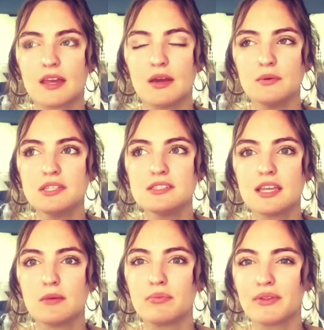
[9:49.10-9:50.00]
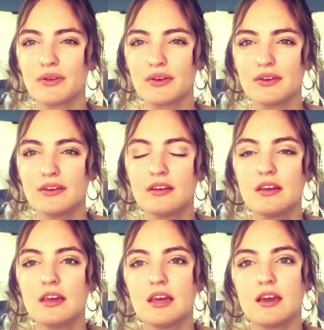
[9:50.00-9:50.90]
I wouldn't say a blur.
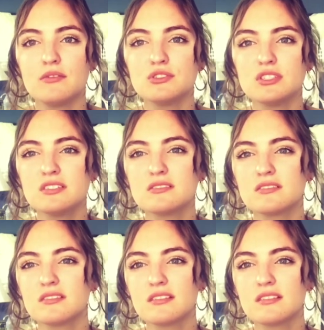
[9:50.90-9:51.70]
It was just,